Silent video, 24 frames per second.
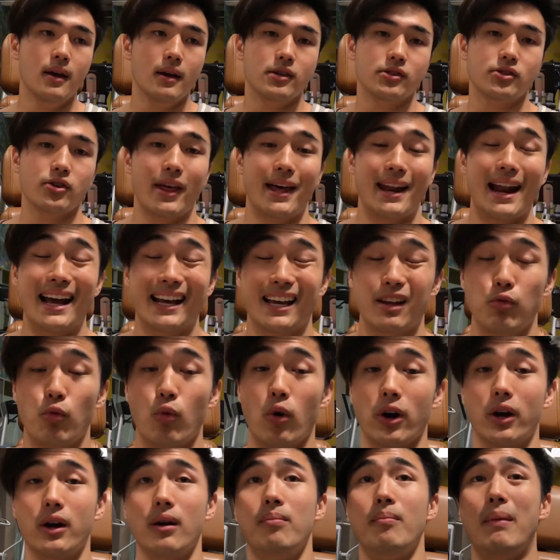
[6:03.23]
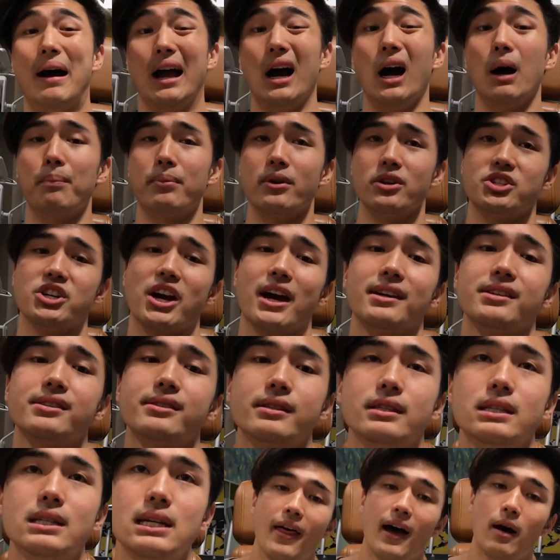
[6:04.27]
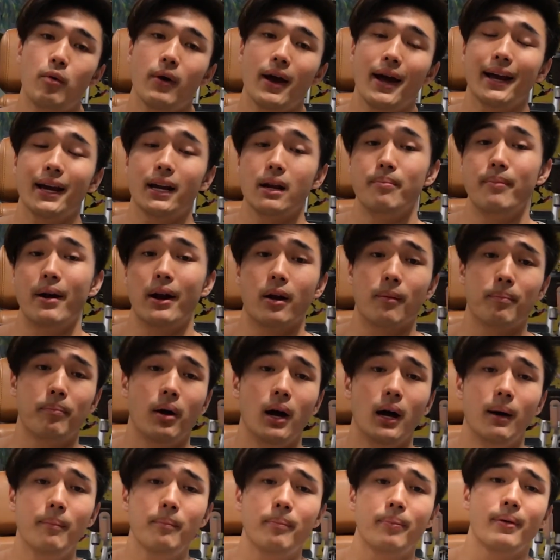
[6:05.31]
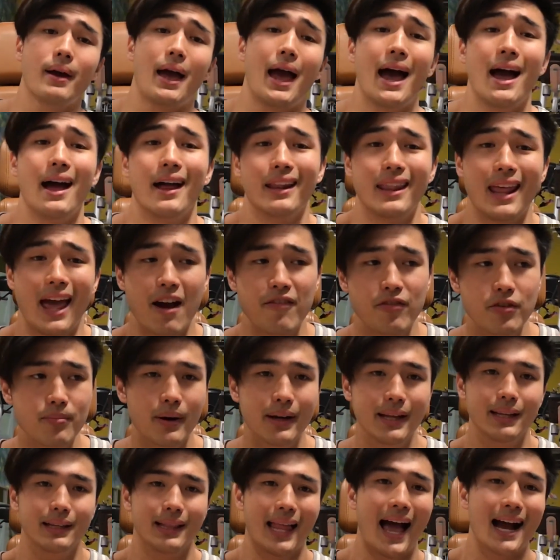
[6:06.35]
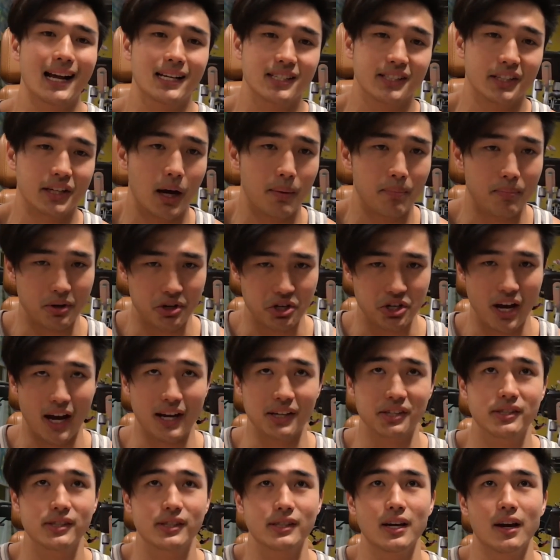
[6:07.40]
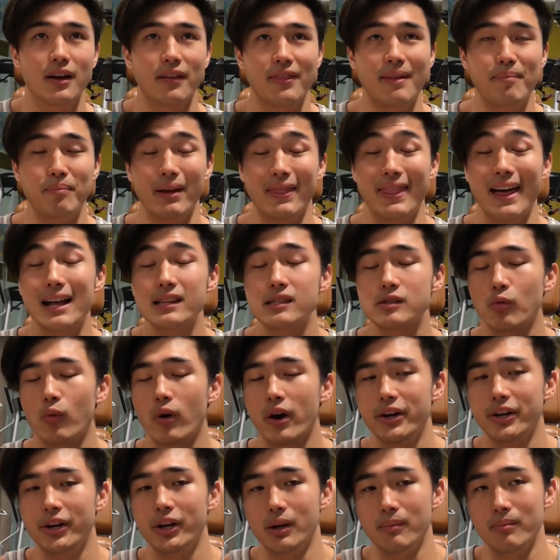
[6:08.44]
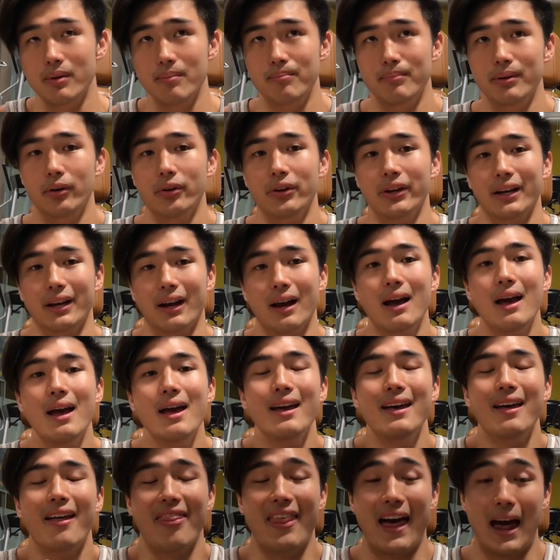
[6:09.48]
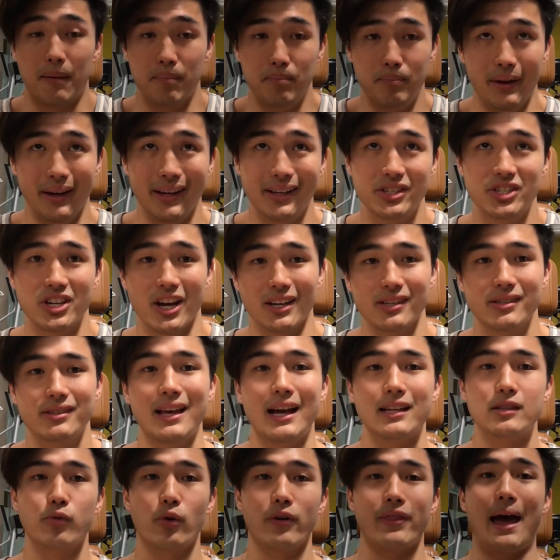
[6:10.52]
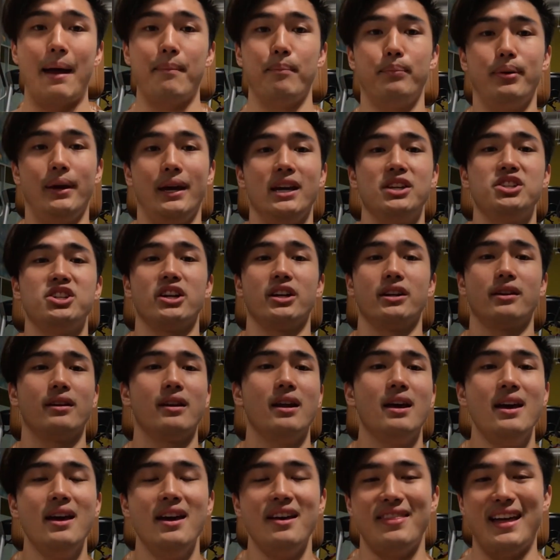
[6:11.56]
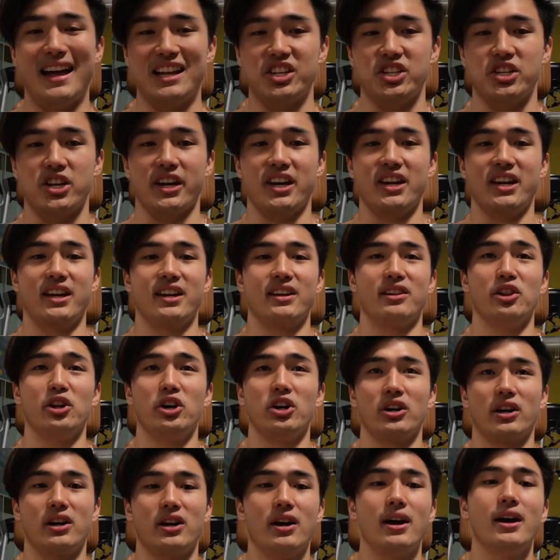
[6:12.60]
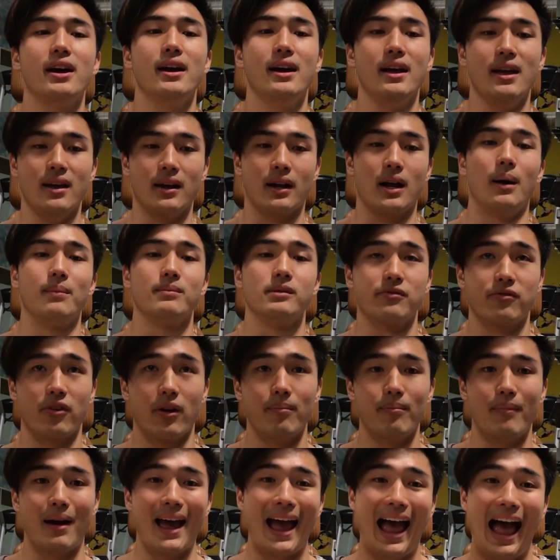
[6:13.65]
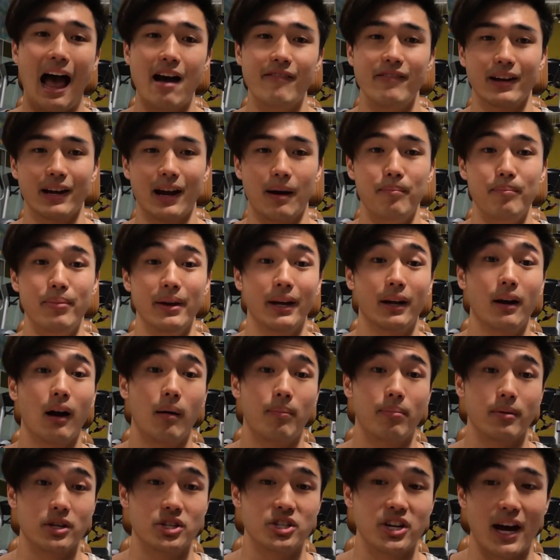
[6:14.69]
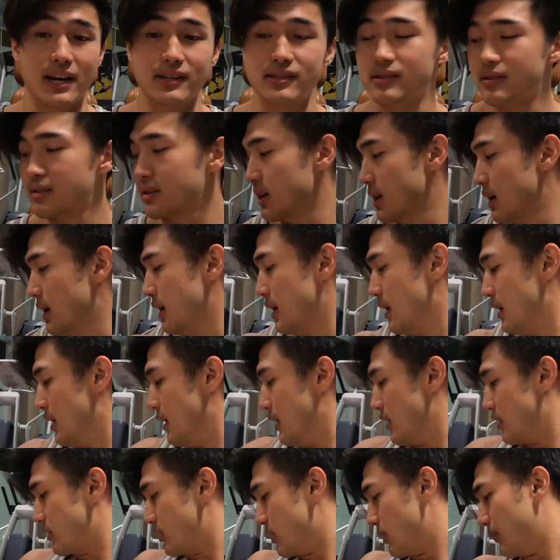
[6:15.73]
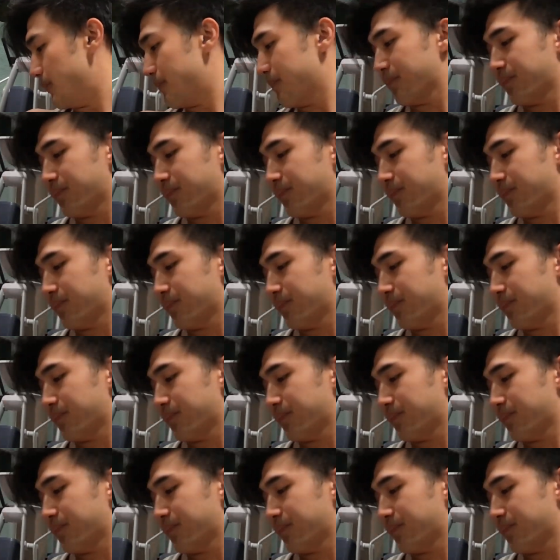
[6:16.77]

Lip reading: so that I can work my upper chest. So that way I get a better pump, and everybody lacks an upper chest. But that's where you're gonna be building that big chest. That's where that pigeon, that chicken look comes from, by having a big upper chest. So